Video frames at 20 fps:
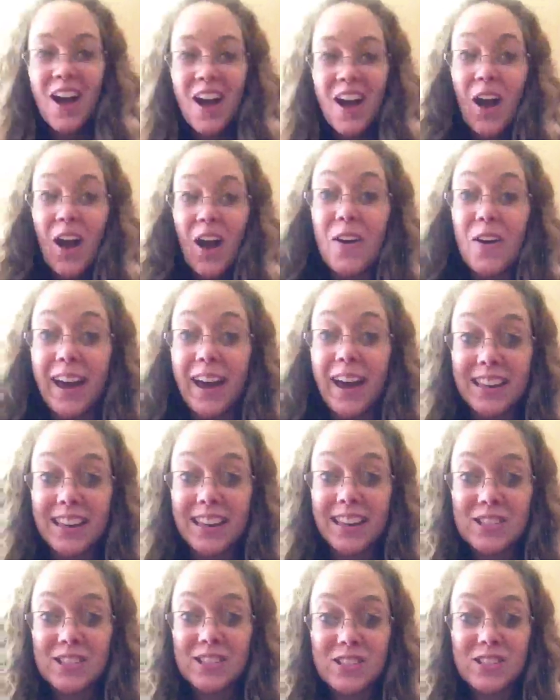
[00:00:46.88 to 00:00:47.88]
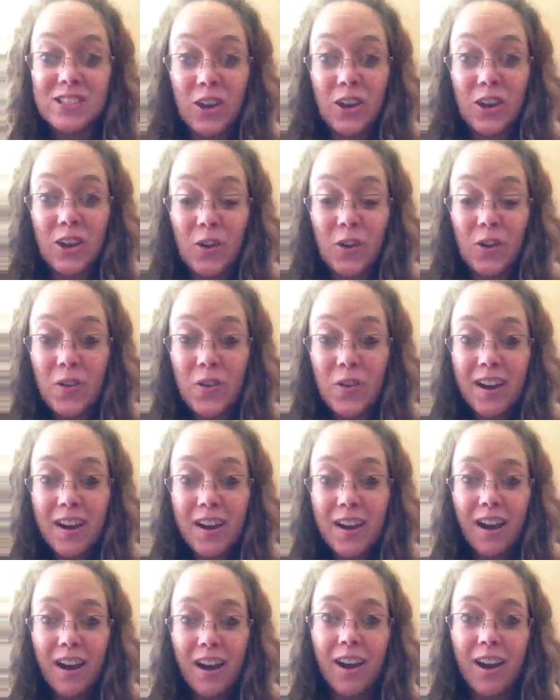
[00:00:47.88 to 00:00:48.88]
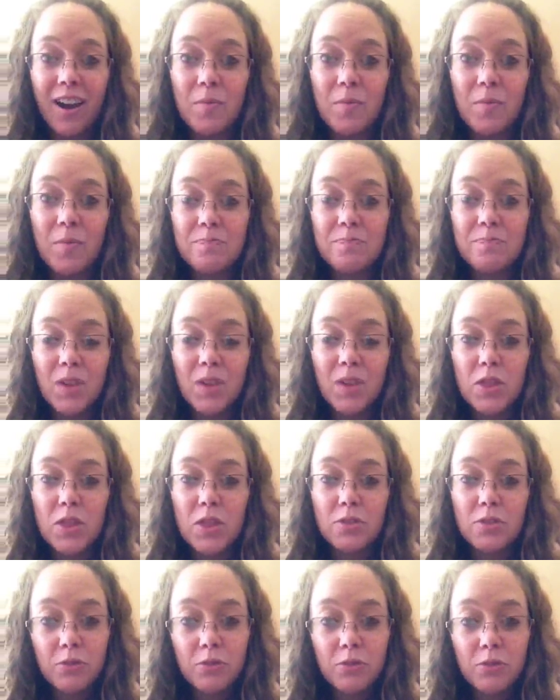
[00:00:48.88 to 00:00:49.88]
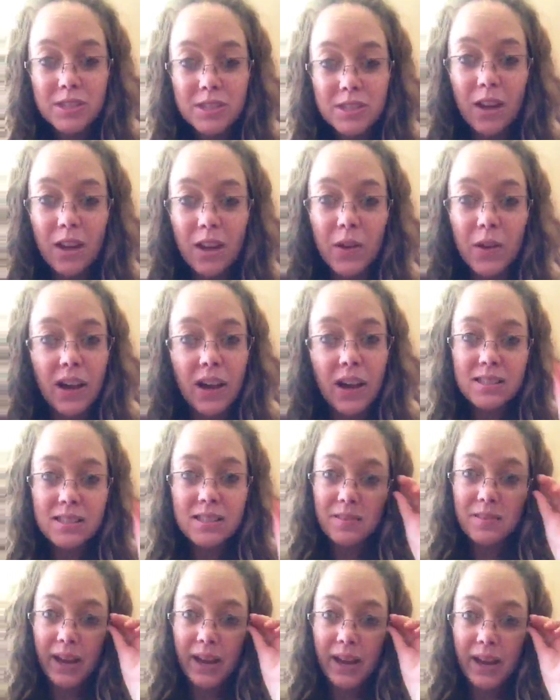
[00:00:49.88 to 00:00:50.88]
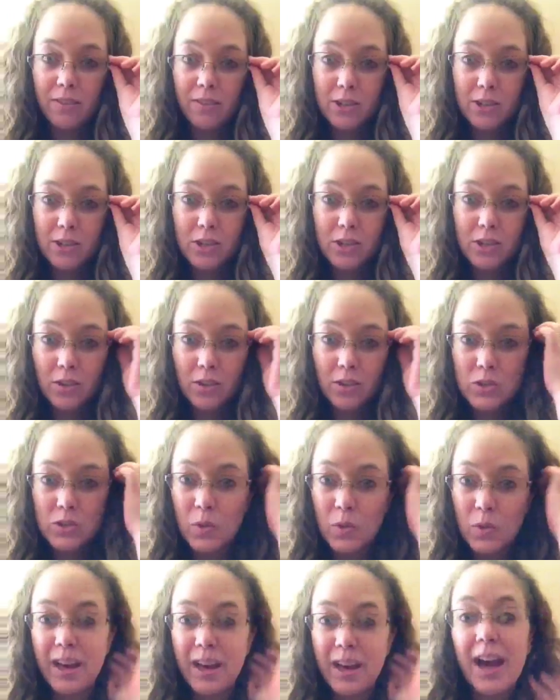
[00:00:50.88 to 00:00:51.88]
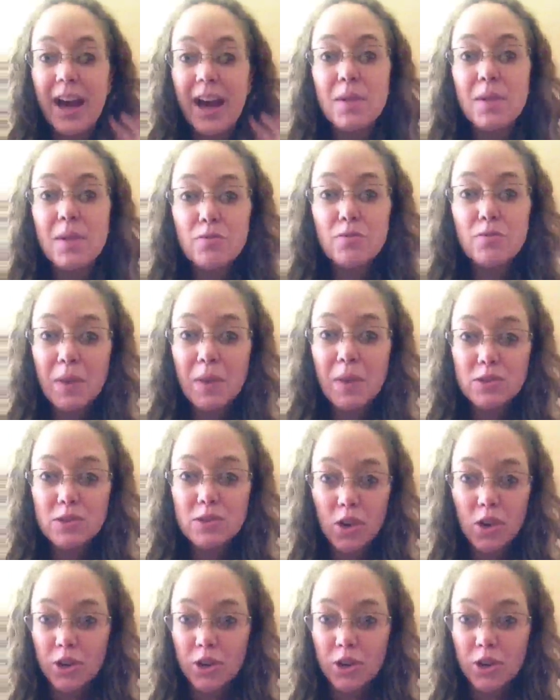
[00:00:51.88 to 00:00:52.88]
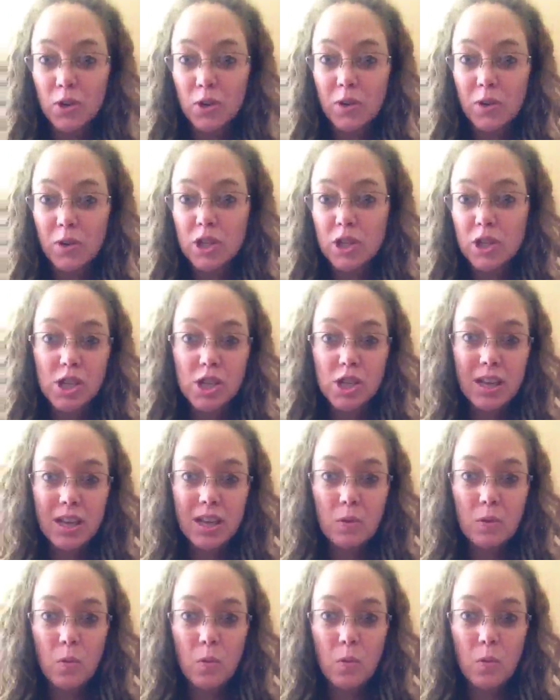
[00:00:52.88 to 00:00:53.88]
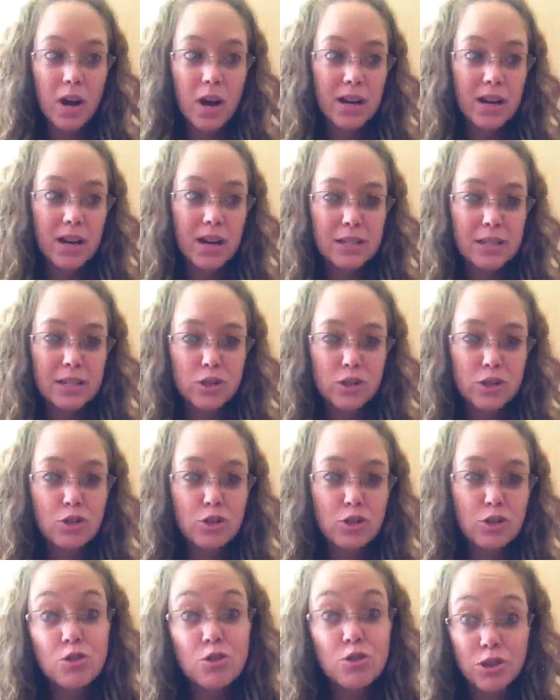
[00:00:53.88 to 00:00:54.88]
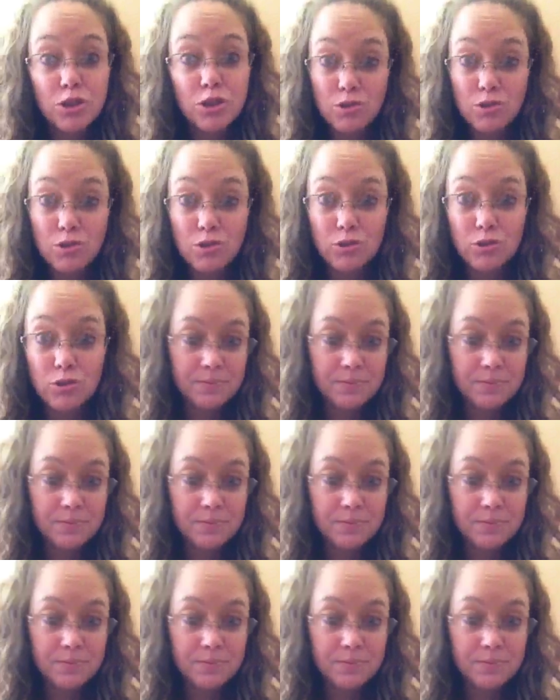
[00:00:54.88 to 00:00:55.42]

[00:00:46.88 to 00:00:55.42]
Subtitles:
Okay, so the first Halloween costume I have to show you is one that I made for my daughter when she was 2 years old.